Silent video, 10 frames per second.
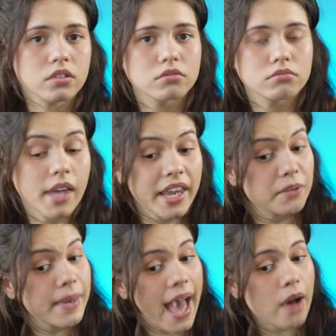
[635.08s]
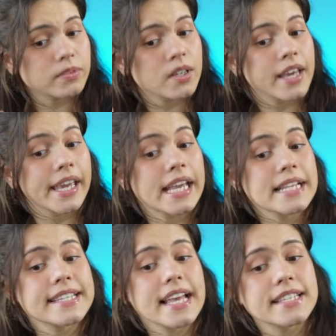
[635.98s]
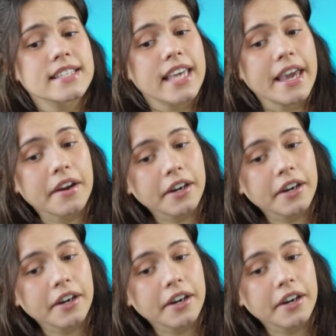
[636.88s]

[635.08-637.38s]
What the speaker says: Hear me out. Incest scare